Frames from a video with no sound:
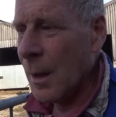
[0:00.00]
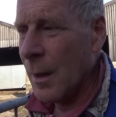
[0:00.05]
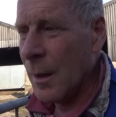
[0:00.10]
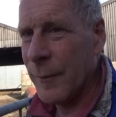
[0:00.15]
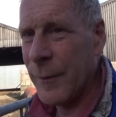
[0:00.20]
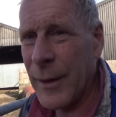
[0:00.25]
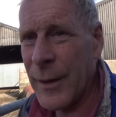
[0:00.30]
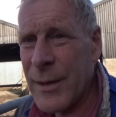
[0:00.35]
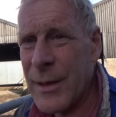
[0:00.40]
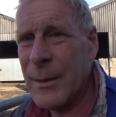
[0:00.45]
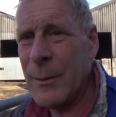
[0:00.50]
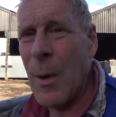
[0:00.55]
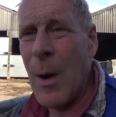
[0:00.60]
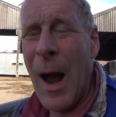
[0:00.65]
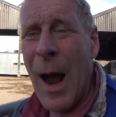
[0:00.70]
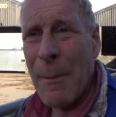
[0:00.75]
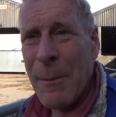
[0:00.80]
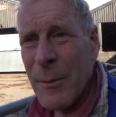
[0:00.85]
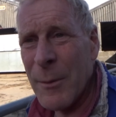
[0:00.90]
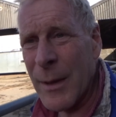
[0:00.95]
Firstly,
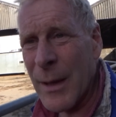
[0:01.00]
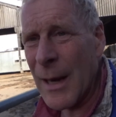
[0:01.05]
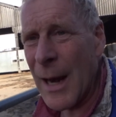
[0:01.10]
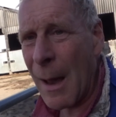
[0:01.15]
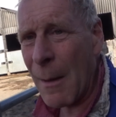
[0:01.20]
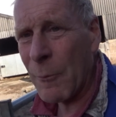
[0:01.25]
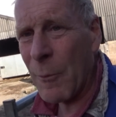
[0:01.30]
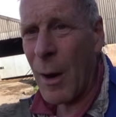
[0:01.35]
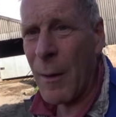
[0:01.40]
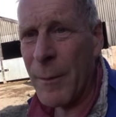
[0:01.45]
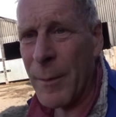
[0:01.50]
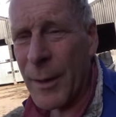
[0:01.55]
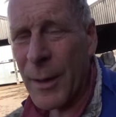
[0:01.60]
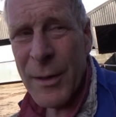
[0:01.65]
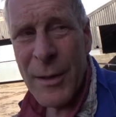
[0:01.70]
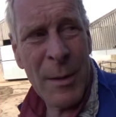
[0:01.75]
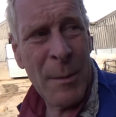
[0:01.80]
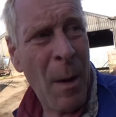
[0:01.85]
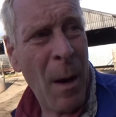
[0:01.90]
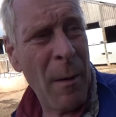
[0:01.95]
what happened with the Land Rover,
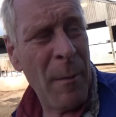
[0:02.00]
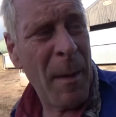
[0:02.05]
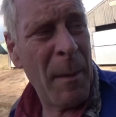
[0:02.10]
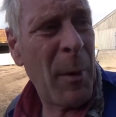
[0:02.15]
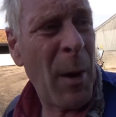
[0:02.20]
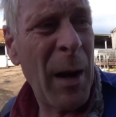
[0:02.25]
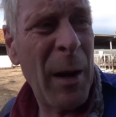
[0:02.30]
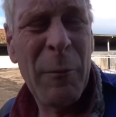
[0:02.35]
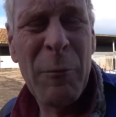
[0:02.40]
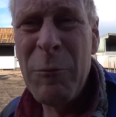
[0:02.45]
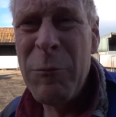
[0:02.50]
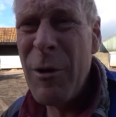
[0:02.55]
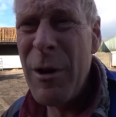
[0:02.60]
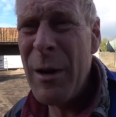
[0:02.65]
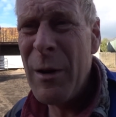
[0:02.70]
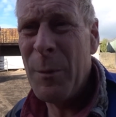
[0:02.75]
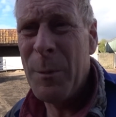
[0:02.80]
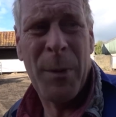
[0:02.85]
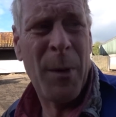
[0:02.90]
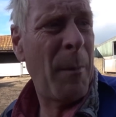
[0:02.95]
because you might remember I had a
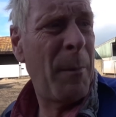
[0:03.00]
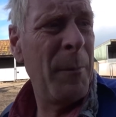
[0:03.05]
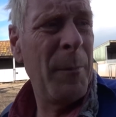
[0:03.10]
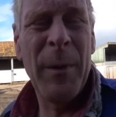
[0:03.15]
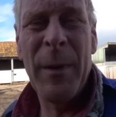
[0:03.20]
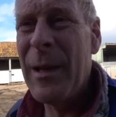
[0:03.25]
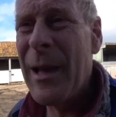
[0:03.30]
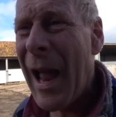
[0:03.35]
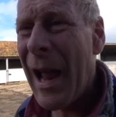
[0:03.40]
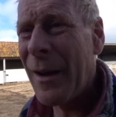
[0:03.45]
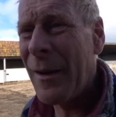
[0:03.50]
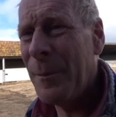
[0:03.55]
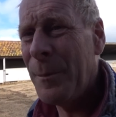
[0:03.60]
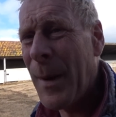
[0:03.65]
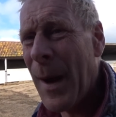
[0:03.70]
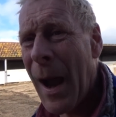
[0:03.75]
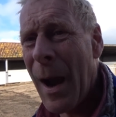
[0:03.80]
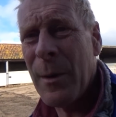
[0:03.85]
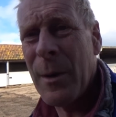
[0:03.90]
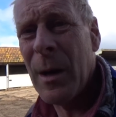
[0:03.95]
real problem with lack of
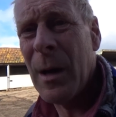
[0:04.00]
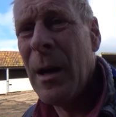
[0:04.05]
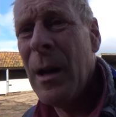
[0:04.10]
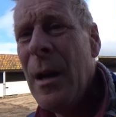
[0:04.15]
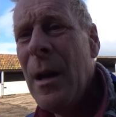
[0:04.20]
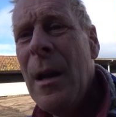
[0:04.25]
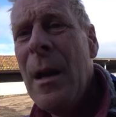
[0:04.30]
power.